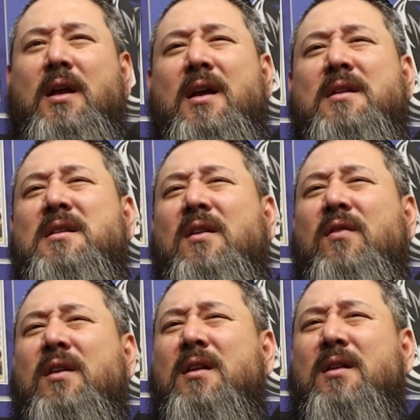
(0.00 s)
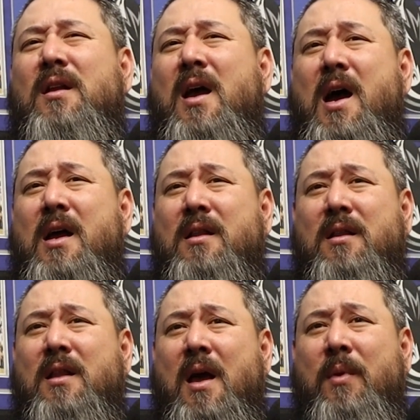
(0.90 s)
He hasn't even
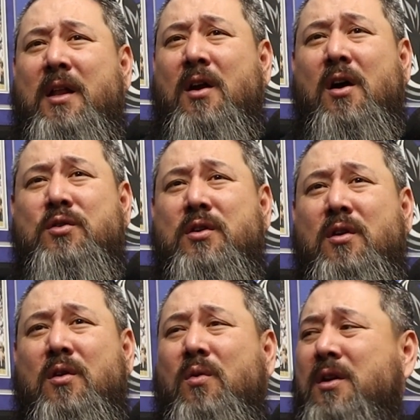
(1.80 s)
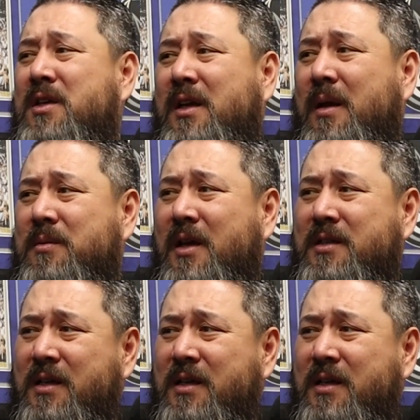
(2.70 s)
had that many 100-yard rushing games, has